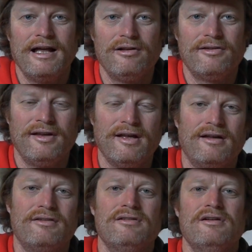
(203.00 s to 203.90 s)

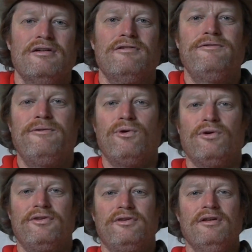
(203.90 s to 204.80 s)
LTX
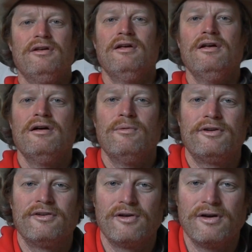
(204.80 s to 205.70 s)
Force,
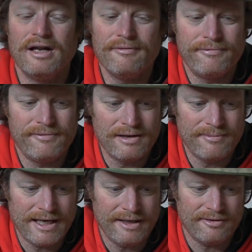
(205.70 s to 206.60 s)
which is good enough for
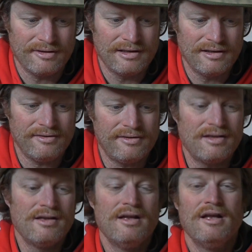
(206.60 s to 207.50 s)
number 8 on the
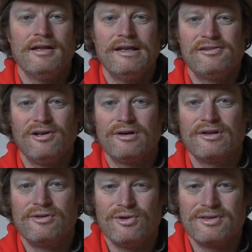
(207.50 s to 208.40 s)
list. They start
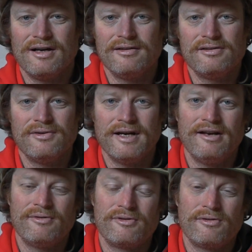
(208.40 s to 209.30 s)
at 2,000
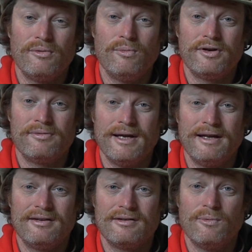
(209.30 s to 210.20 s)
Rand, which
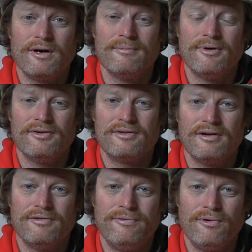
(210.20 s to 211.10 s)
makes it one of the most
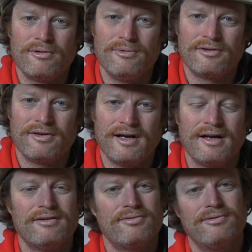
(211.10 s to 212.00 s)
affordable
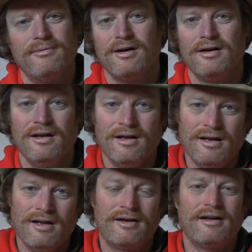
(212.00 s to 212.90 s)
tyres from a
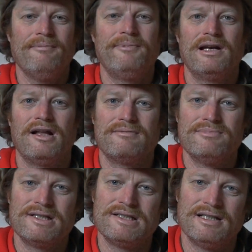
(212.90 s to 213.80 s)
company like
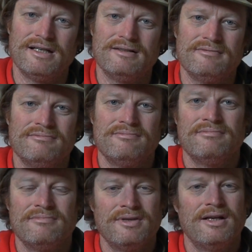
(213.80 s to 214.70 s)
Michelin.
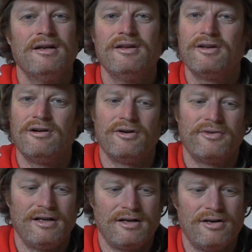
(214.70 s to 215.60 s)
You can't
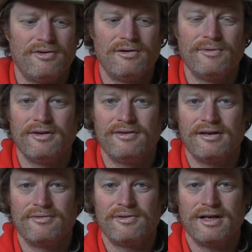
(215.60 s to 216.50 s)
really go wrong with a
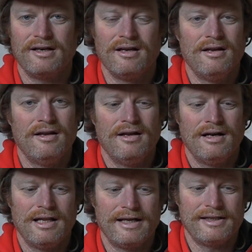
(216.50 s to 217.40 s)
set of tread
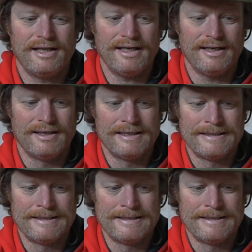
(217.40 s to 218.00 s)
like that.